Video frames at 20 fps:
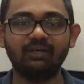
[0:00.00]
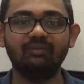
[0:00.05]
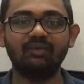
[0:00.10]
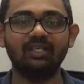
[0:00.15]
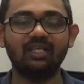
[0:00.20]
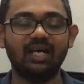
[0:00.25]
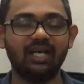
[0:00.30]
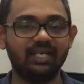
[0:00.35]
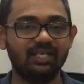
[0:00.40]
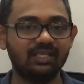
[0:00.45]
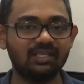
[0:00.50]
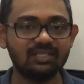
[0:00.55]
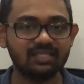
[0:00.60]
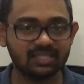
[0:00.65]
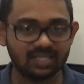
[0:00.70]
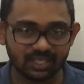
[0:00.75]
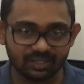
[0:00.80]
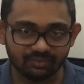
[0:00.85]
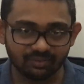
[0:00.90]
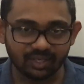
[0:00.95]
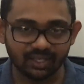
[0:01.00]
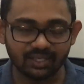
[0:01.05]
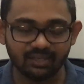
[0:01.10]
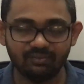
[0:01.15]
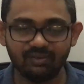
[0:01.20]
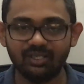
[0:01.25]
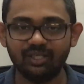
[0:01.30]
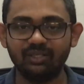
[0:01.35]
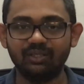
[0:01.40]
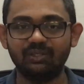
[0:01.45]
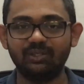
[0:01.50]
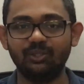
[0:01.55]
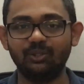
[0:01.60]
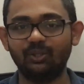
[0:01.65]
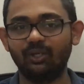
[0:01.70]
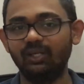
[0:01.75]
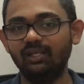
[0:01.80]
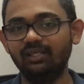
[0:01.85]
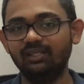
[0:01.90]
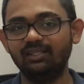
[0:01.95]
our guidance that we are giving to
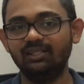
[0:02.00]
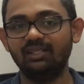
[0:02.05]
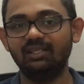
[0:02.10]
you all.